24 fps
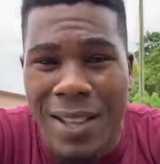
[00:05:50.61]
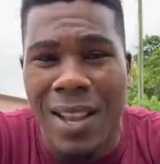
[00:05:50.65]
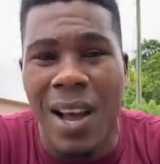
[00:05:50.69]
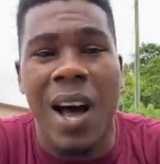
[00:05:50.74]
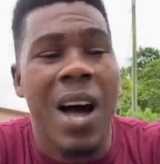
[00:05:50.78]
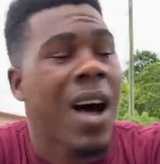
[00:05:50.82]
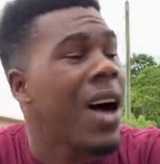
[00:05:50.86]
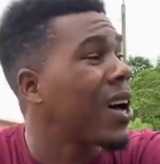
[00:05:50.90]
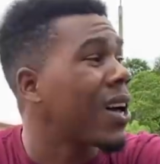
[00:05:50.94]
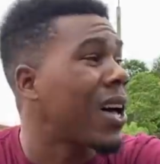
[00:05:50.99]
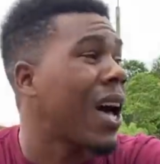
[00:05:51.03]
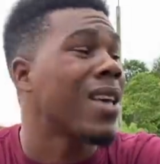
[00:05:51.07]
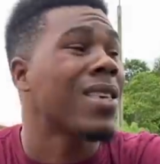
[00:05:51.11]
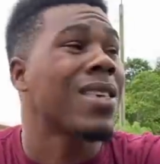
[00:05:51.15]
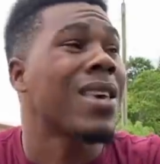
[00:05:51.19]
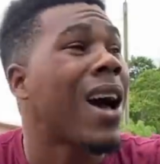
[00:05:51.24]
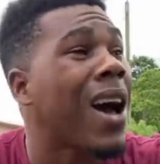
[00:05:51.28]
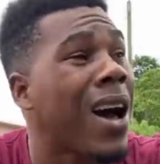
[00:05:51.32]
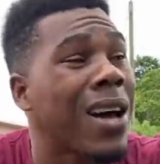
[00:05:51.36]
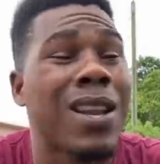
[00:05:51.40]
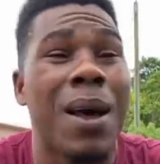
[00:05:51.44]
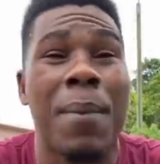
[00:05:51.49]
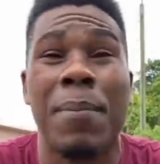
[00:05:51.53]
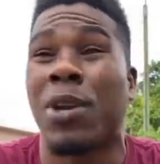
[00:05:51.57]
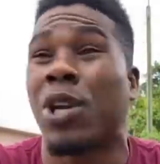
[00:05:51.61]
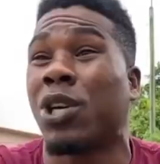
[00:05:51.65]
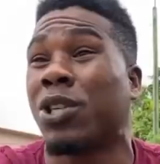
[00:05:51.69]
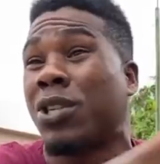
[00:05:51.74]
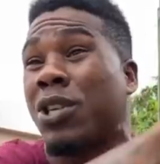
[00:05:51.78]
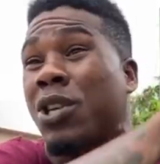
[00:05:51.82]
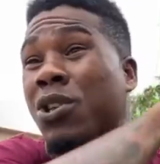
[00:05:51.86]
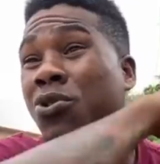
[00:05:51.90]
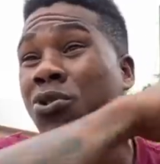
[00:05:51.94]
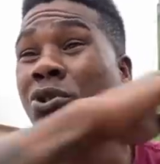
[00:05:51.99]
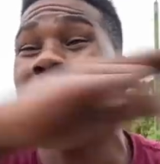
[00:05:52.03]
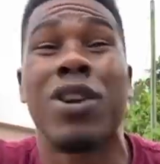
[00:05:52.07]
Is me like
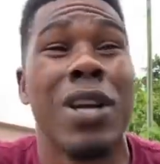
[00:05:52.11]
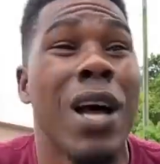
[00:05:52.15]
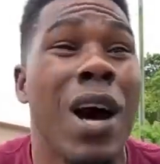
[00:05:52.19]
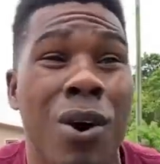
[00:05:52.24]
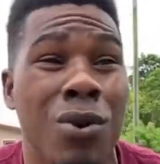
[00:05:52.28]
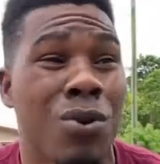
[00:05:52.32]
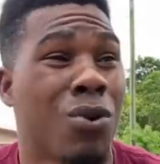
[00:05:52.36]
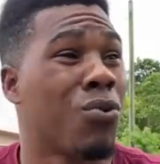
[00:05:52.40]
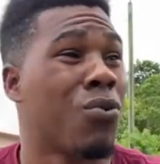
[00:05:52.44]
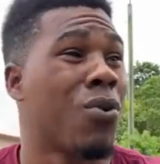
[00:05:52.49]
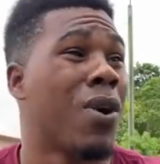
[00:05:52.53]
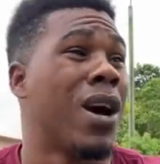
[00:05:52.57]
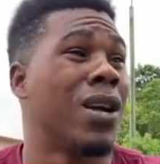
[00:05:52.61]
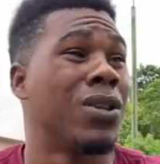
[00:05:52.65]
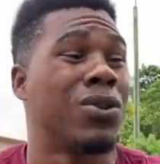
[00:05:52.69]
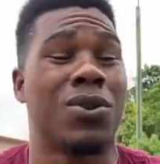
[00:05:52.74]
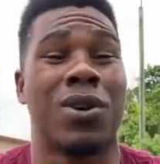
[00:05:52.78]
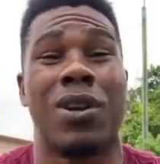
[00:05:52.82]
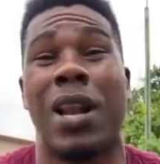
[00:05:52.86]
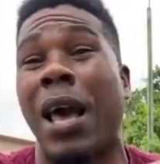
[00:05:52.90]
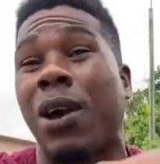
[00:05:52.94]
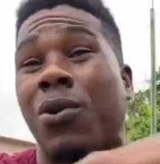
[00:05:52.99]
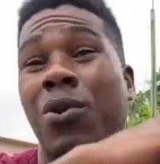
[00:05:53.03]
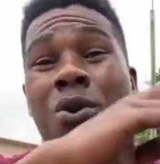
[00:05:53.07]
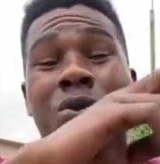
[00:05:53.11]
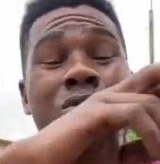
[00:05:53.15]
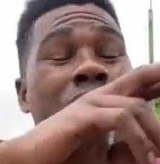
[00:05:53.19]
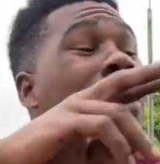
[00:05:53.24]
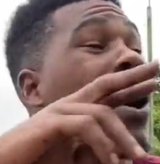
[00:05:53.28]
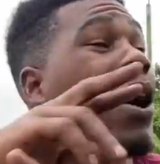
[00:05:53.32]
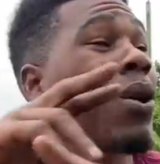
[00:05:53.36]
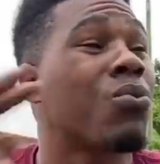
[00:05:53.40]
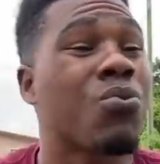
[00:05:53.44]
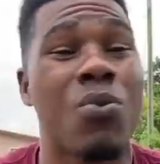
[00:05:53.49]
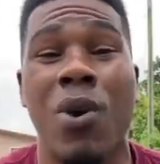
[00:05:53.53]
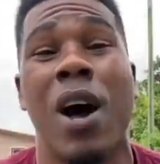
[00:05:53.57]
innocent people from the ghetto we just
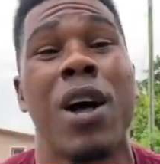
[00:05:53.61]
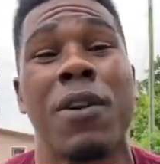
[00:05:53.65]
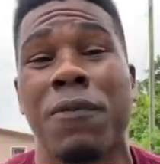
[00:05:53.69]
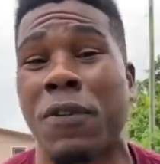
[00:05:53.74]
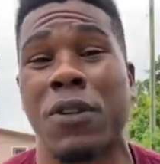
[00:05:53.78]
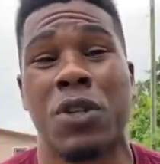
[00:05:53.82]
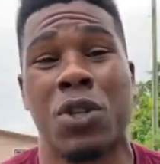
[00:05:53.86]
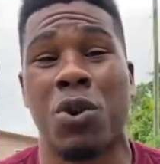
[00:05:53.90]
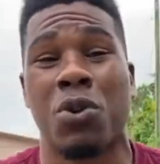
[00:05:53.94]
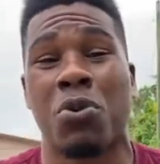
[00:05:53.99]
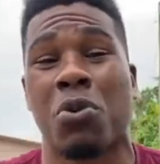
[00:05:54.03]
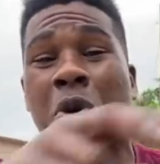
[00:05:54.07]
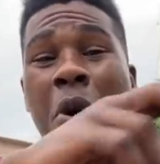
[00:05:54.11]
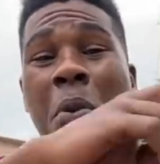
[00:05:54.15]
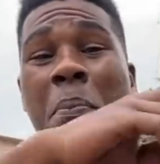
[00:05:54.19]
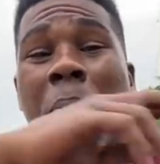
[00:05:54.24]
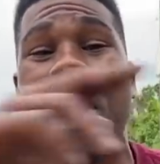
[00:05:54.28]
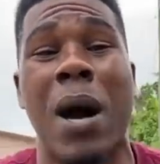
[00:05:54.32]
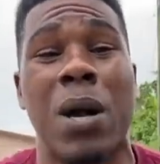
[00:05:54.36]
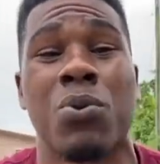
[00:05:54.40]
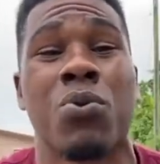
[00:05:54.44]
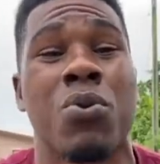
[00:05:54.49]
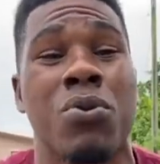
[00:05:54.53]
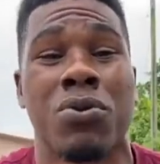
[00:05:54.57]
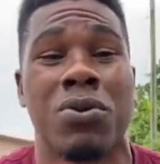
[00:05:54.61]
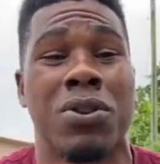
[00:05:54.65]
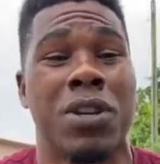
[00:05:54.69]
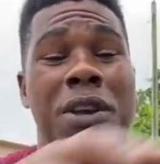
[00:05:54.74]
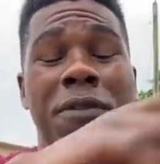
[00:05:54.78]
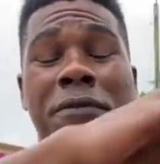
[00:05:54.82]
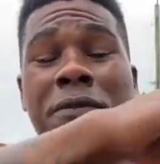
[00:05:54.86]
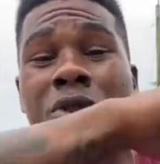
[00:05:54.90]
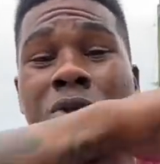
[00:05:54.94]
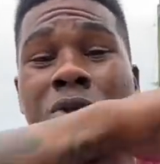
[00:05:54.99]
don't have no bucketive or anything like that.